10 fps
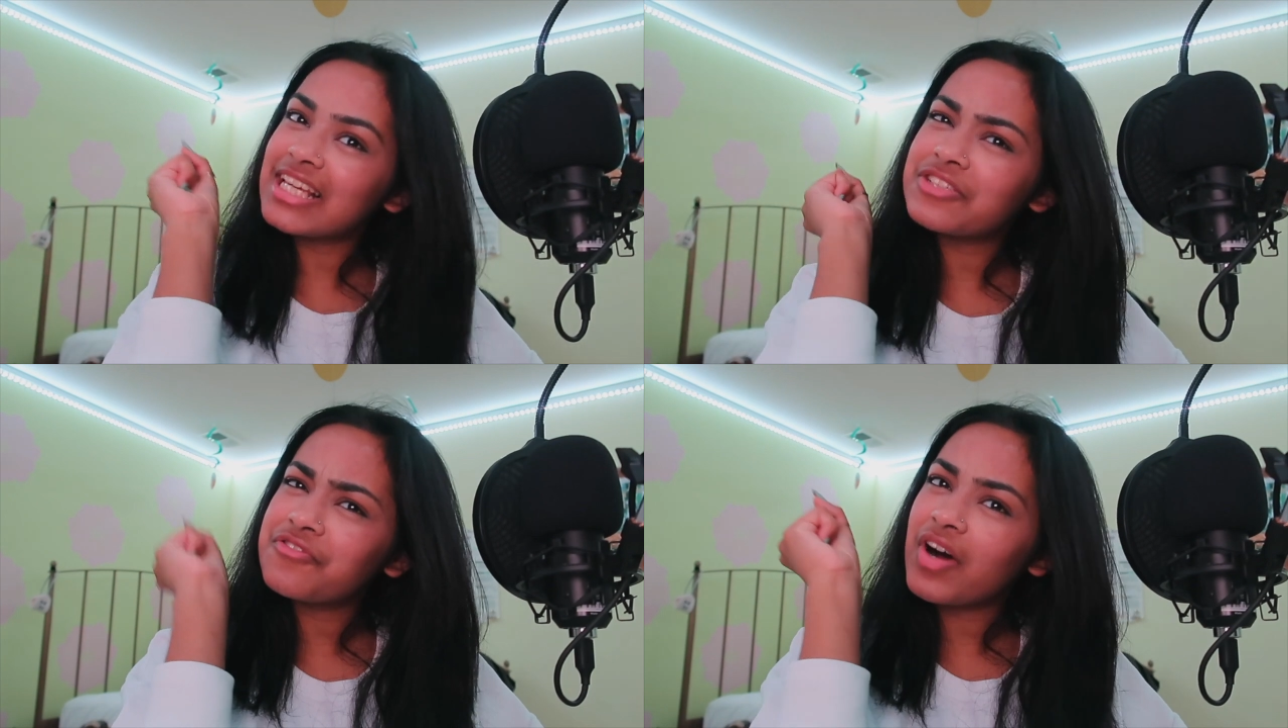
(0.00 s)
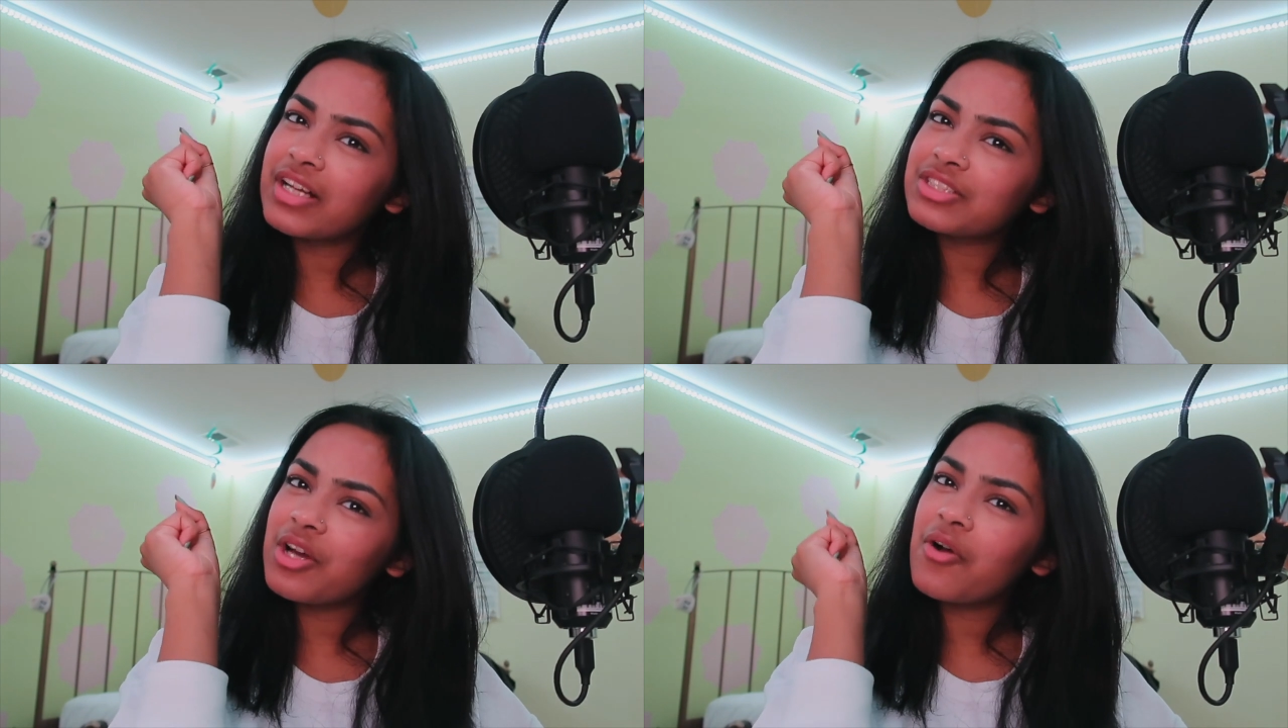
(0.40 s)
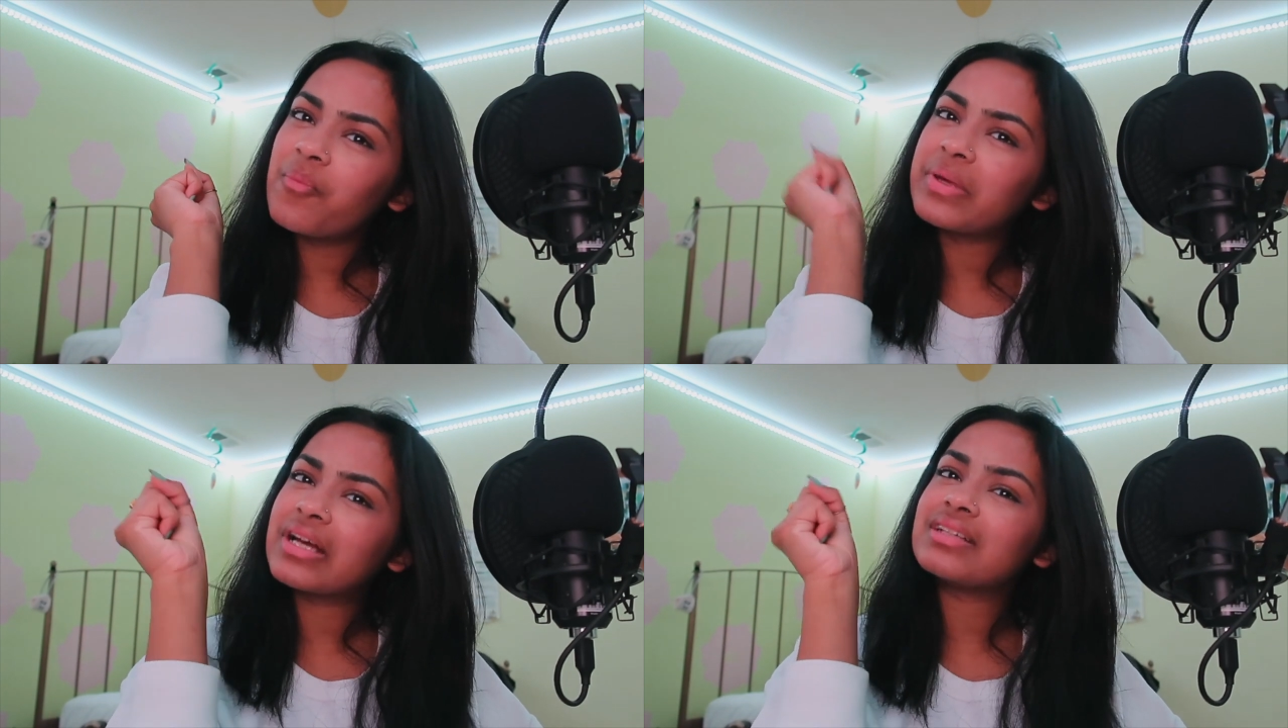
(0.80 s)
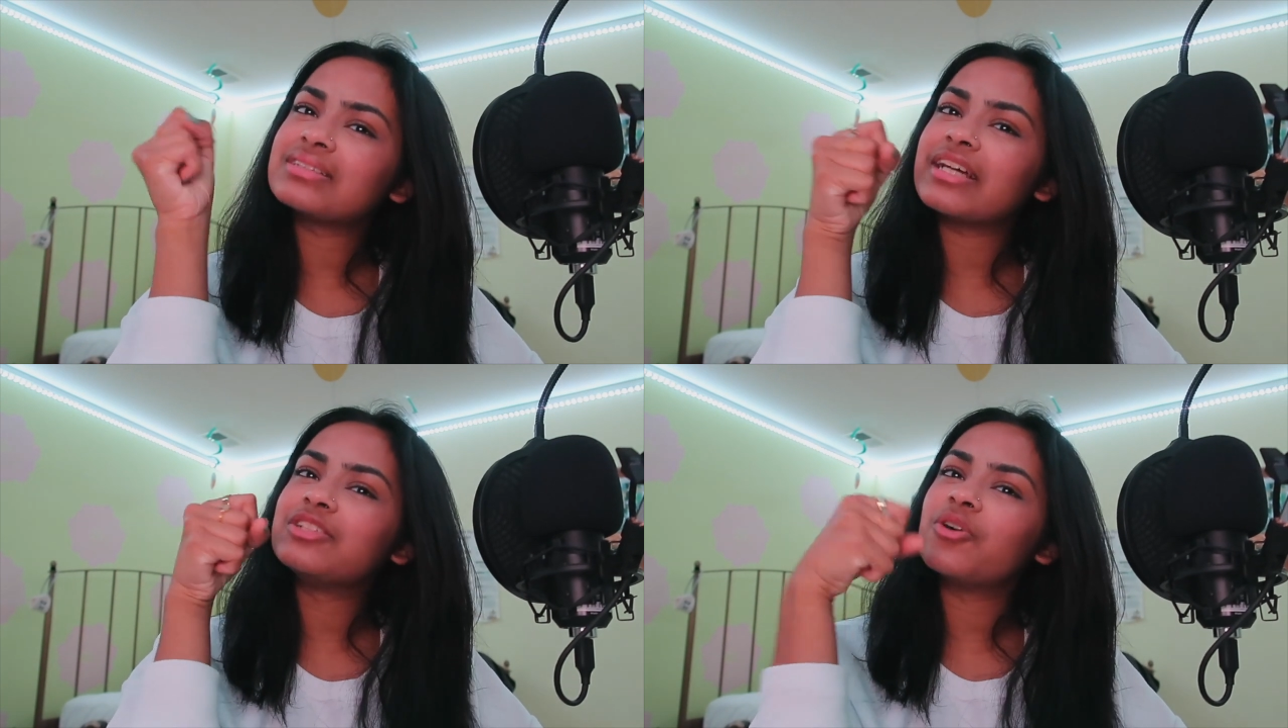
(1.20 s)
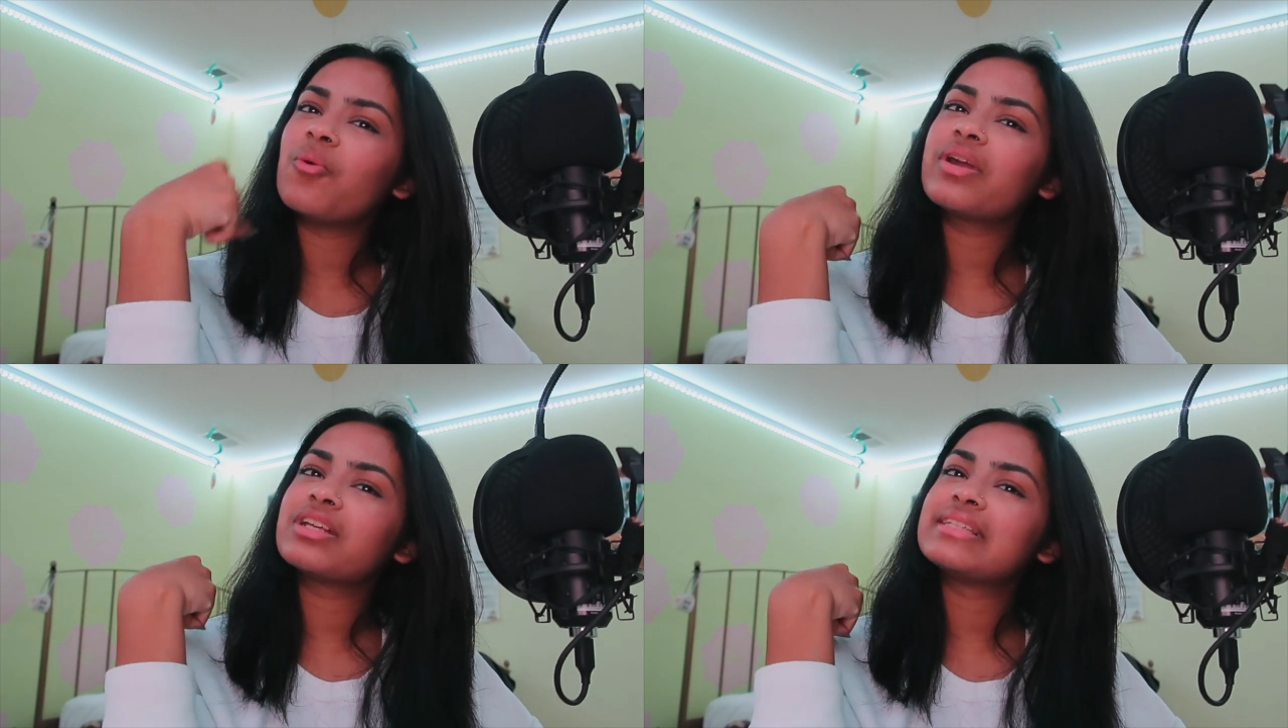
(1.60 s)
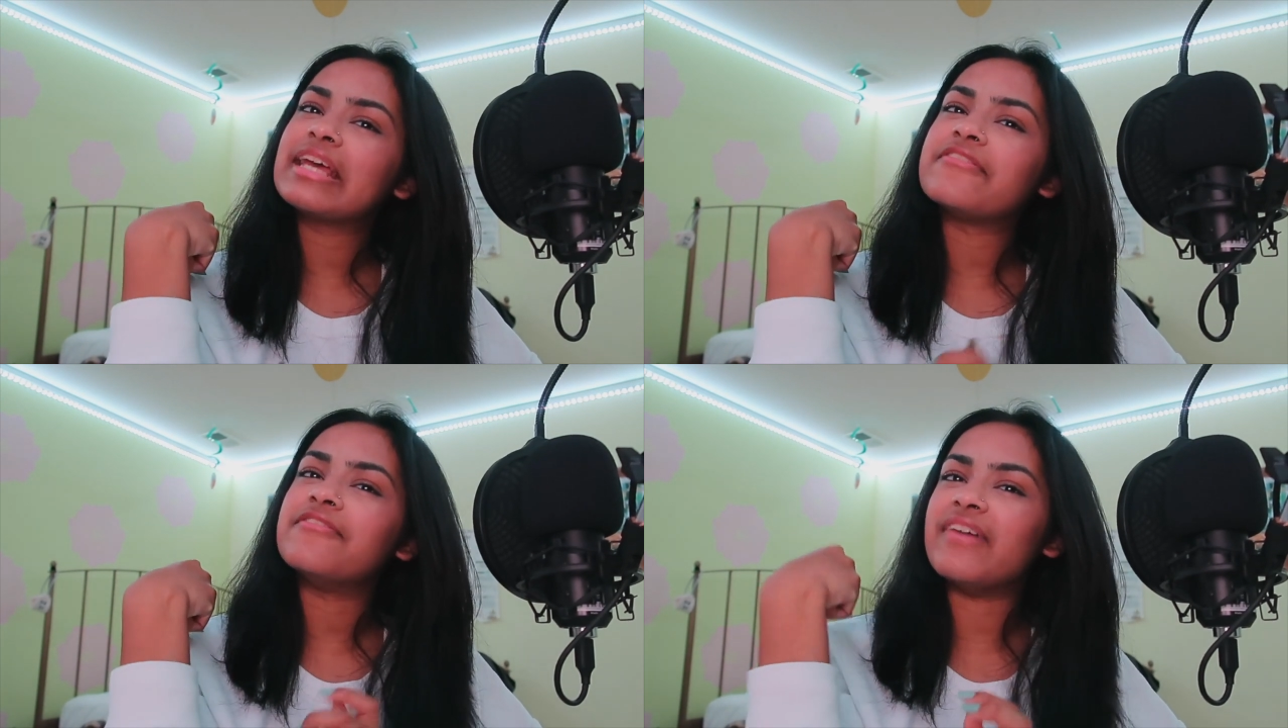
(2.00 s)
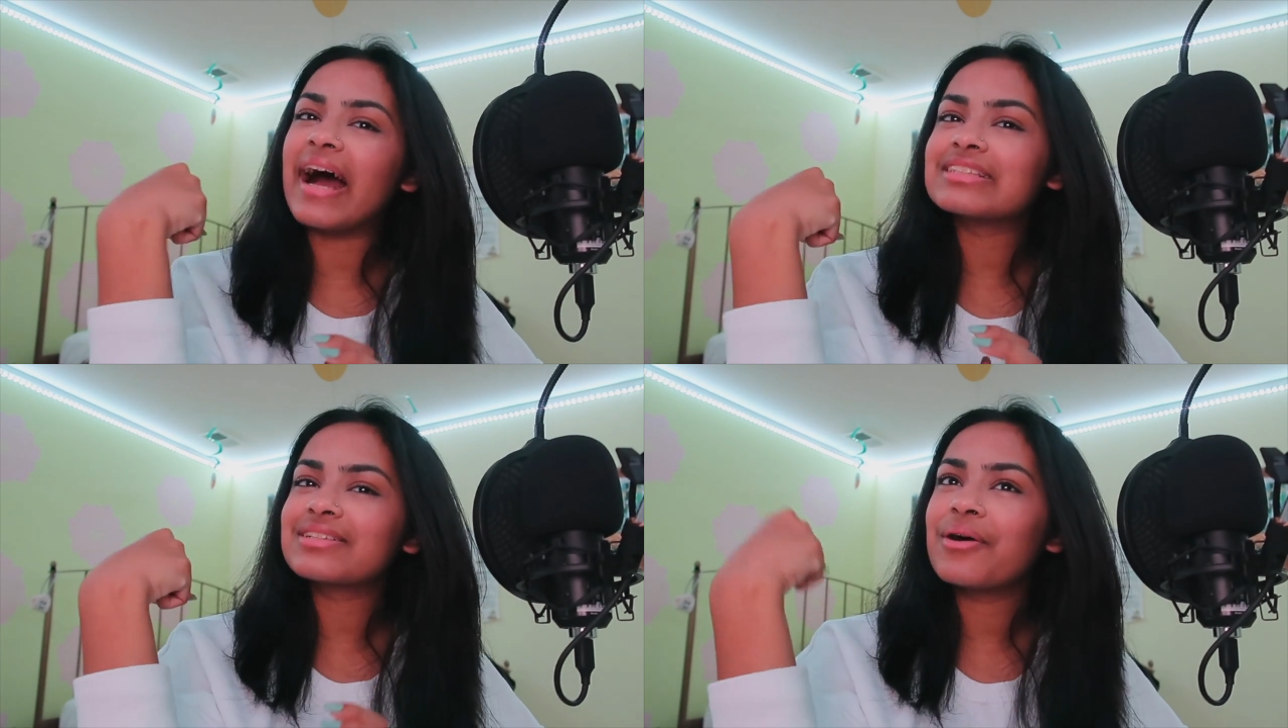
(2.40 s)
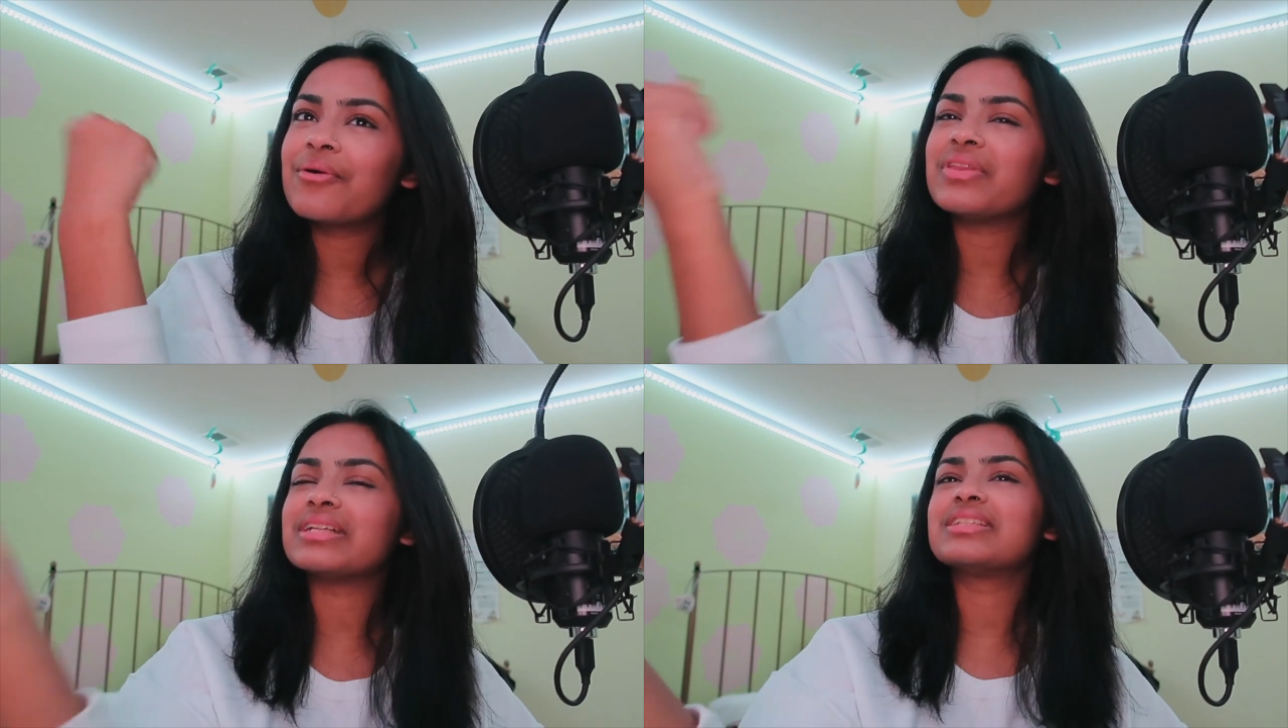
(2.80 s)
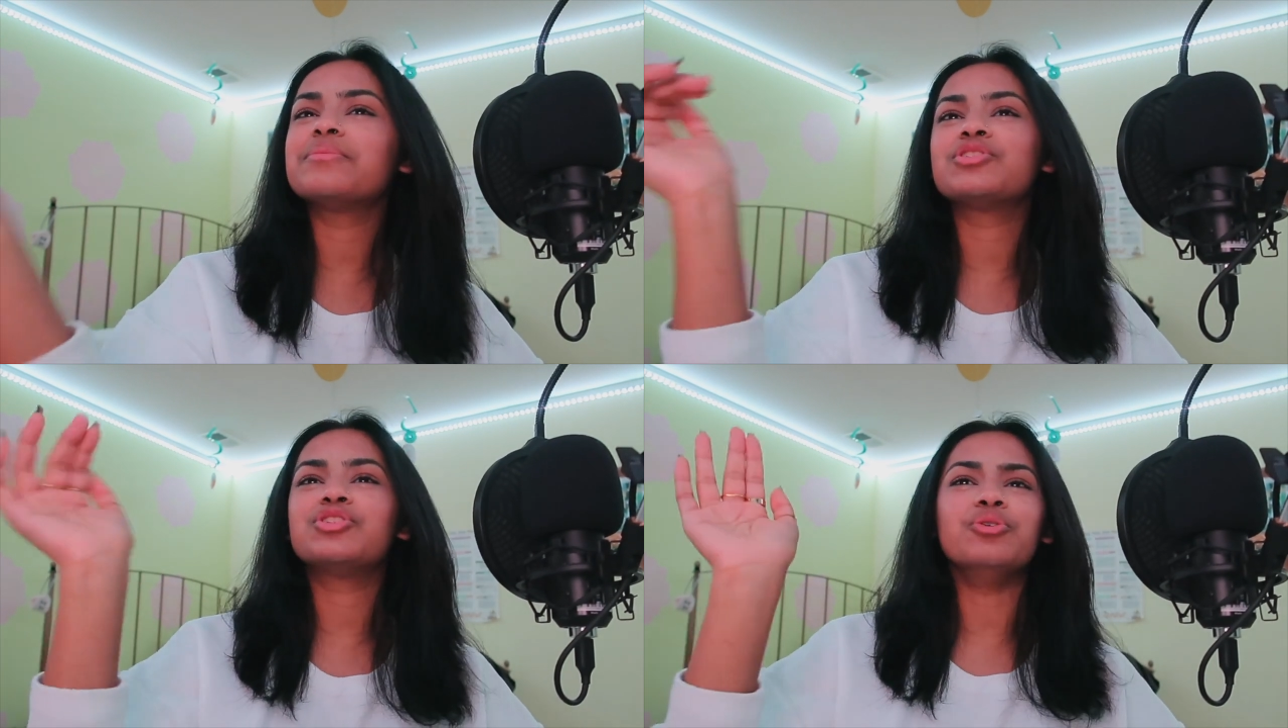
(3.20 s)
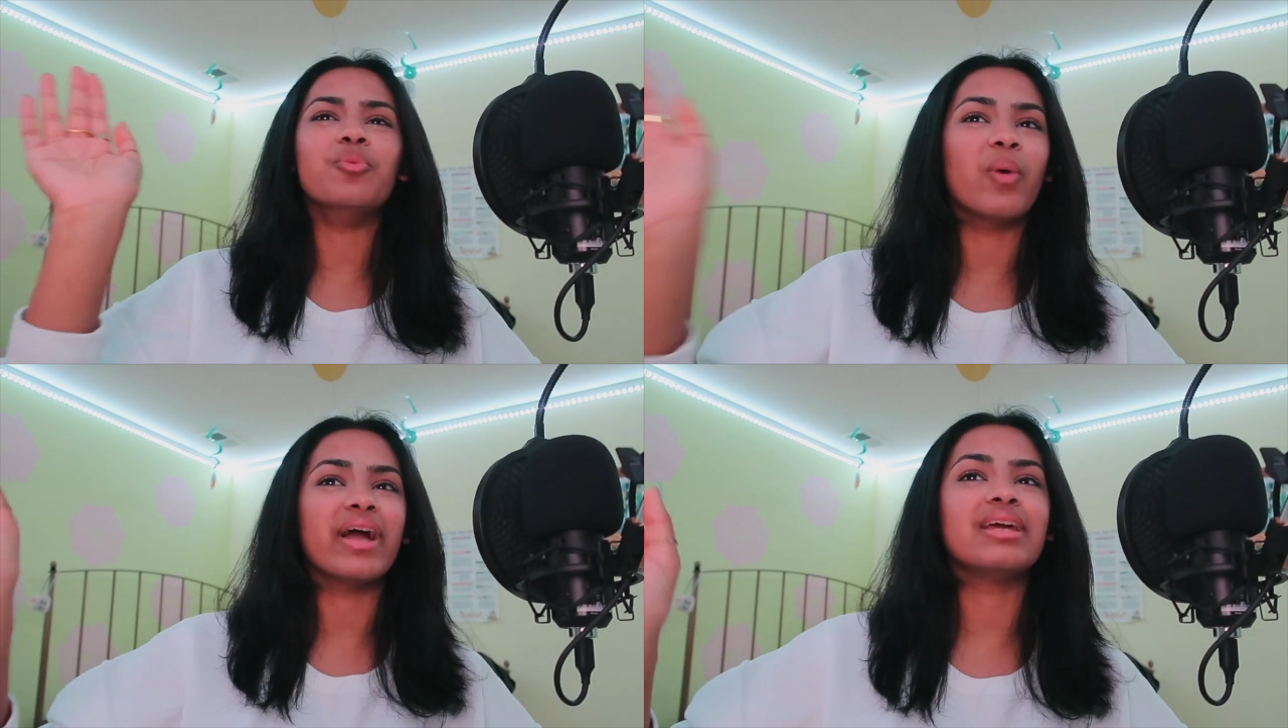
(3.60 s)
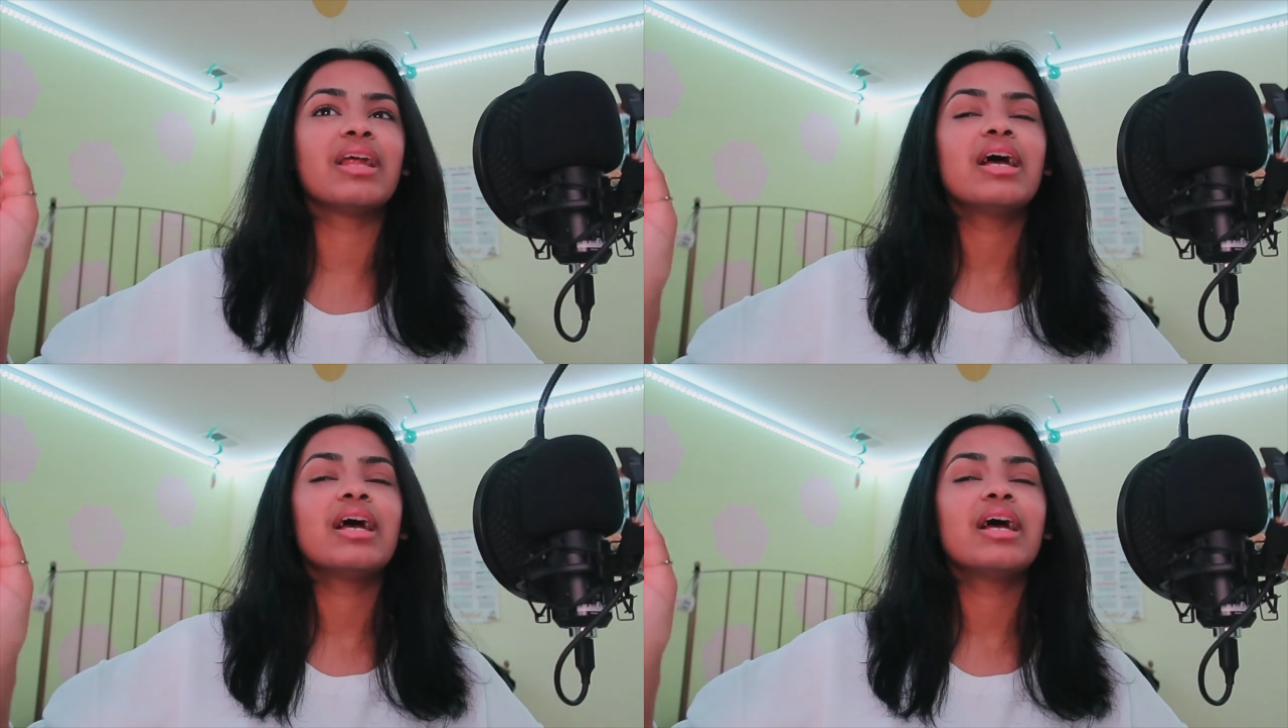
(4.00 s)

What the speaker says: it's Vasco because I don't want to say Vasco. That seems too white.